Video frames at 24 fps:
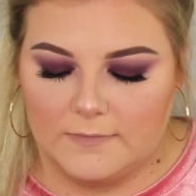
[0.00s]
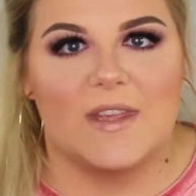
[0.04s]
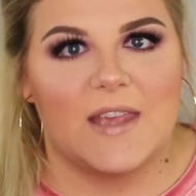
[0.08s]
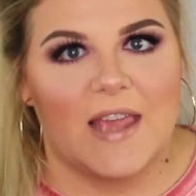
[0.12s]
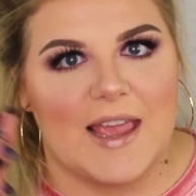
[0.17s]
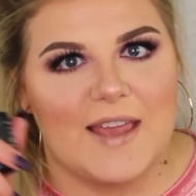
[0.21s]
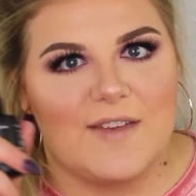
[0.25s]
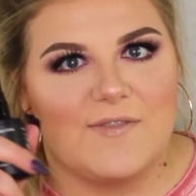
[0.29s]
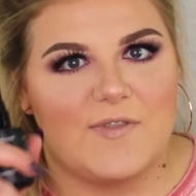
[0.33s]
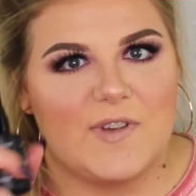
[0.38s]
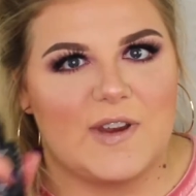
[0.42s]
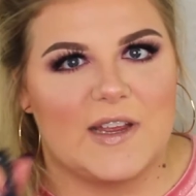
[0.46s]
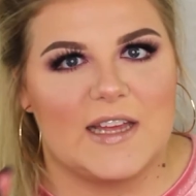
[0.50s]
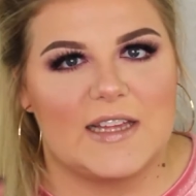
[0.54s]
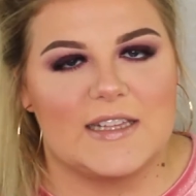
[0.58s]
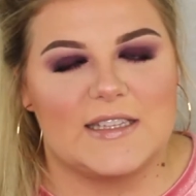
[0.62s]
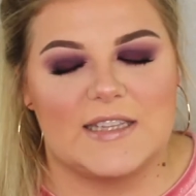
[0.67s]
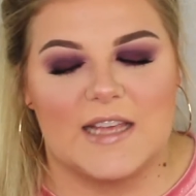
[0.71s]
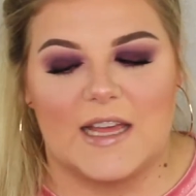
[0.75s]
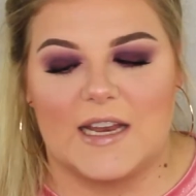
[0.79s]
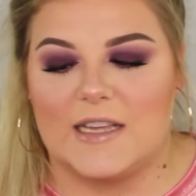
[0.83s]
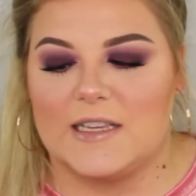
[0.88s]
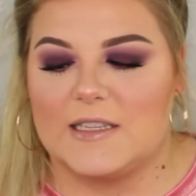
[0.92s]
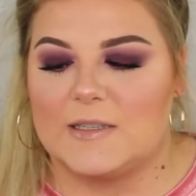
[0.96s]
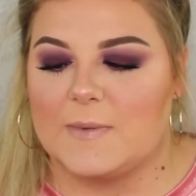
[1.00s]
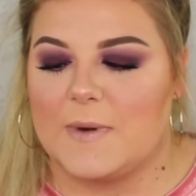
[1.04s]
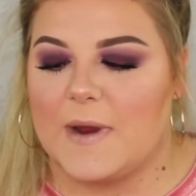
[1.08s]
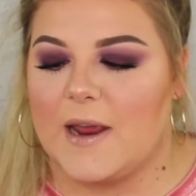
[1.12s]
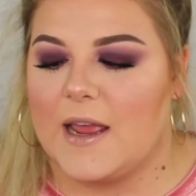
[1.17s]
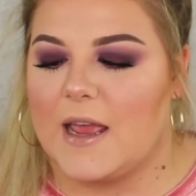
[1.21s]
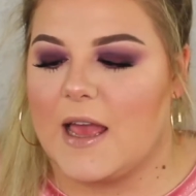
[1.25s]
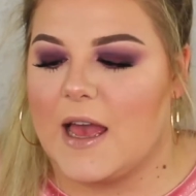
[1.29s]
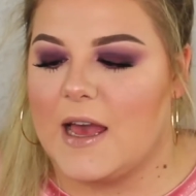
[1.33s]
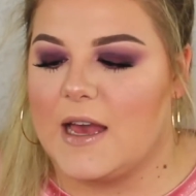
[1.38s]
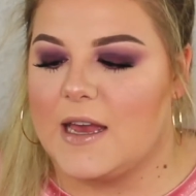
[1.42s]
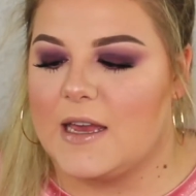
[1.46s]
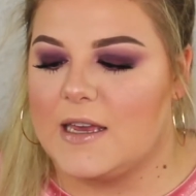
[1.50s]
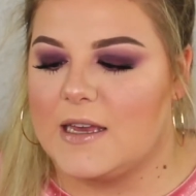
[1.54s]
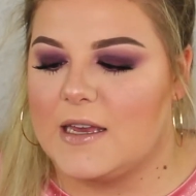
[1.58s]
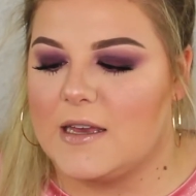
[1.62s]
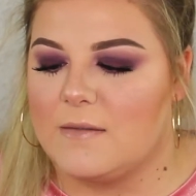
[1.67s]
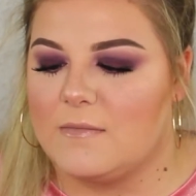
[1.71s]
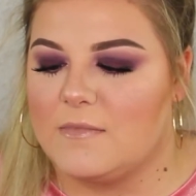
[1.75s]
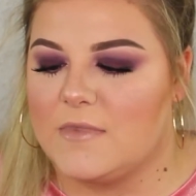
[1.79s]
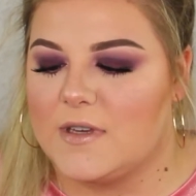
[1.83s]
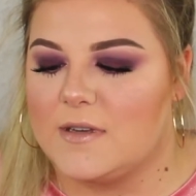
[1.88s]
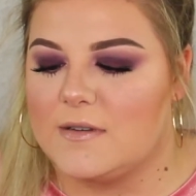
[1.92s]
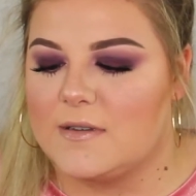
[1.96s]
Can't forget setting spray. I
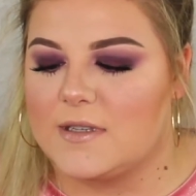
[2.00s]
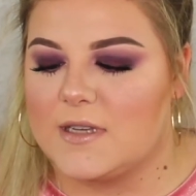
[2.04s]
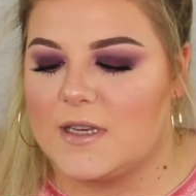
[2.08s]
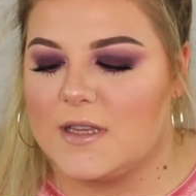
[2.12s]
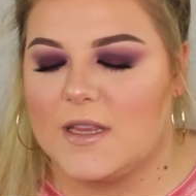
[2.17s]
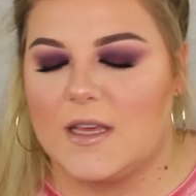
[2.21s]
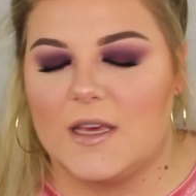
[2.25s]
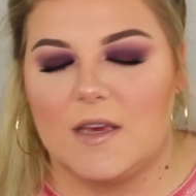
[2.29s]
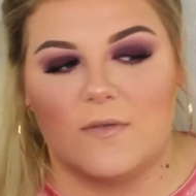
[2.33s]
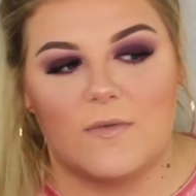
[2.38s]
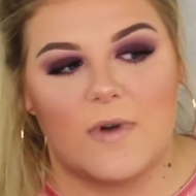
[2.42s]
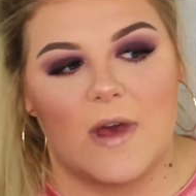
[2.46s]
am using the